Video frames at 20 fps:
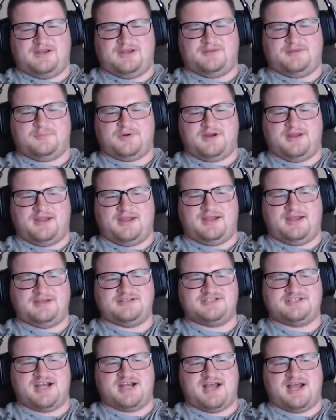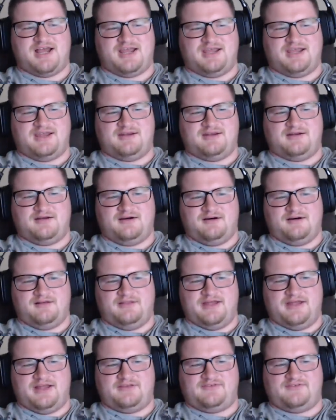to print a giant all
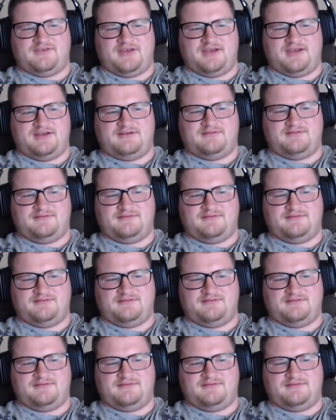that sign.